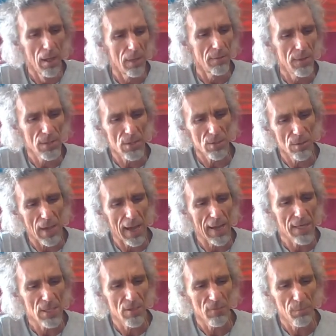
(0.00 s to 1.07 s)
this
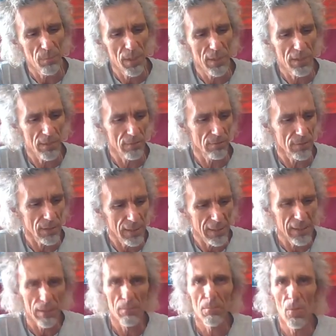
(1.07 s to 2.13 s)
Ace of Pentacles
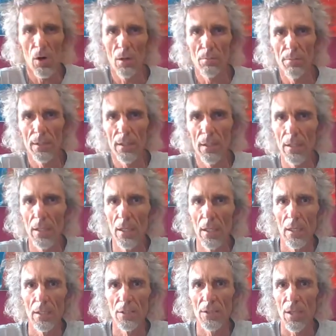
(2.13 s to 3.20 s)
here might be
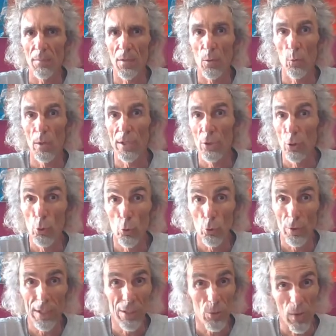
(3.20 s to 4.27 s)
something where you'll
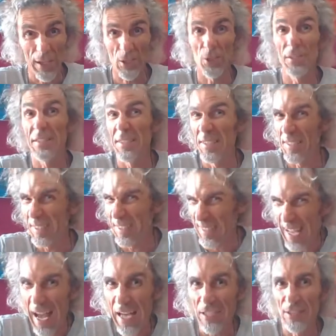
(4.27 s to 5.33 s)
need to actually
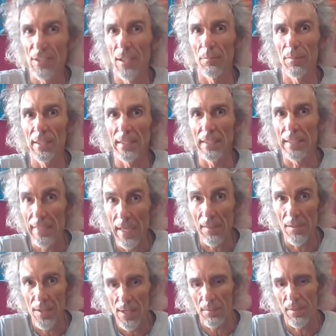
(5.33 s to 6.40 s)
start something, get
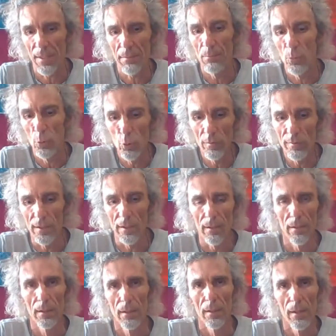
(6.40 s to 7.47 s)
something moving.
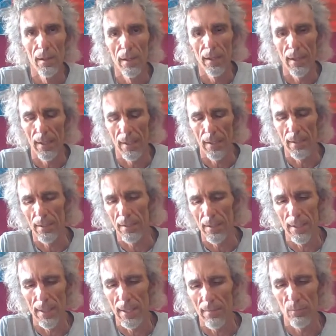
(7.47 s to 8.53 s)
And
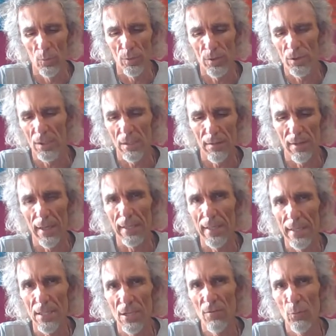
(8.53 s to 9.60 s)
we'll see
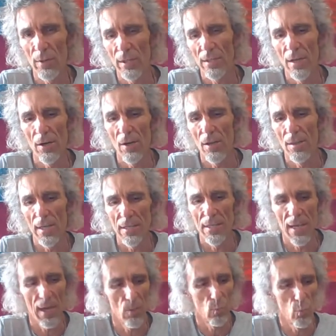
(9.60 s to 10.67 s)
again, see if we can narrow that
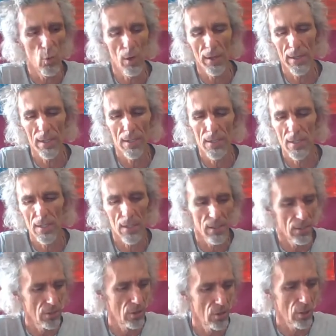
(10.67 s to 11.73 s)
down. Why is the
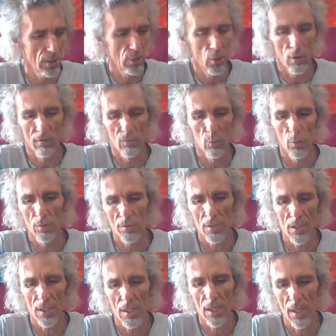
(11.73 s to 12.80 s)
Knight of Wands
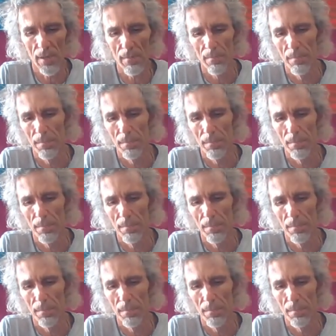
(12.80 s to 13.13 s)
here?